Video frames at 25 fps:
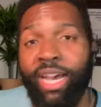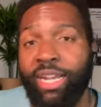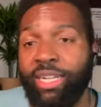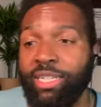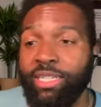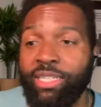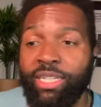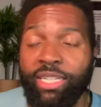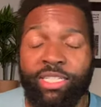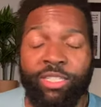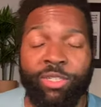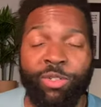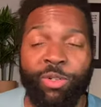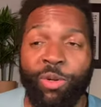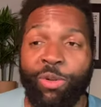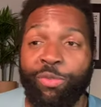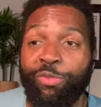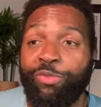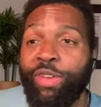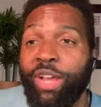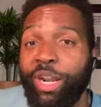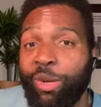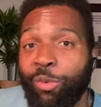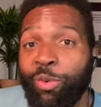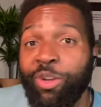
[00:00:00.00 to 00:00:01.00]
We're living in the
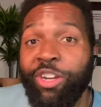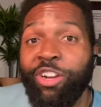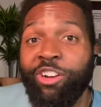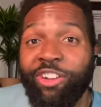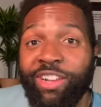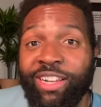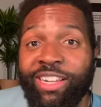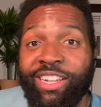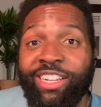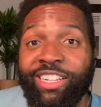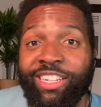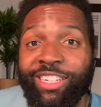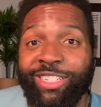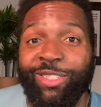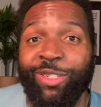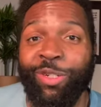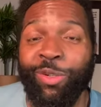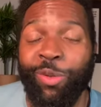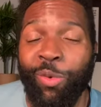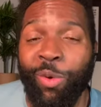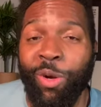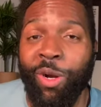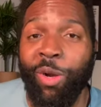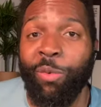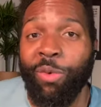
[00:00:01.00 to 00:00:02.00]
matrix right now.
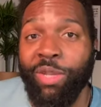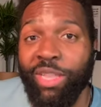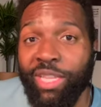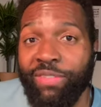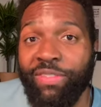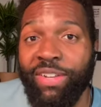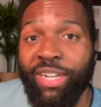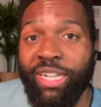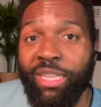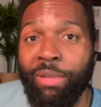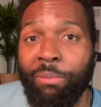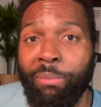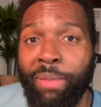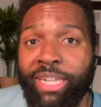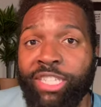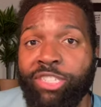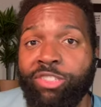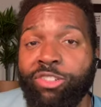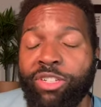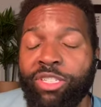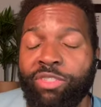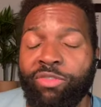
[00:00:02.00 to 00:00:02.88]
So you can